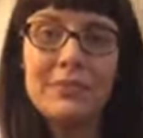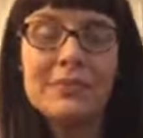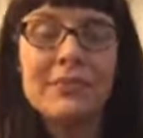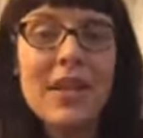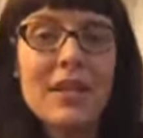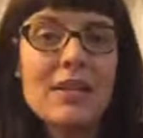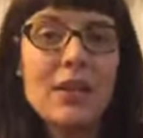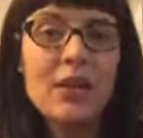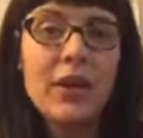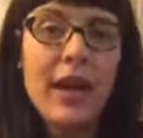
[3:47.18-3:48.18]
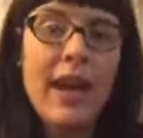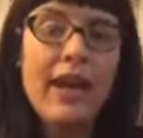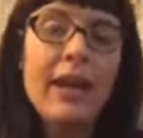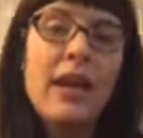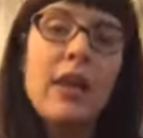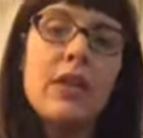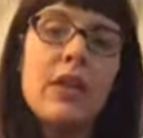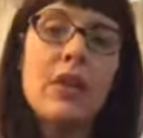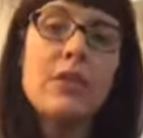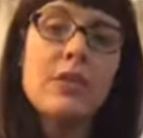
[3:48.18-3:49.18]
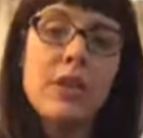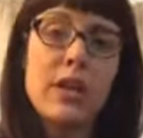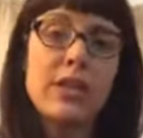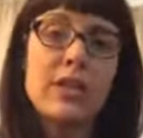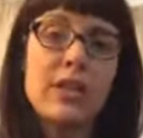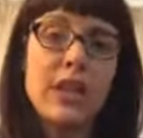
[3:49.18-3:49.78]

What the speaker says: not so great, then I'll start,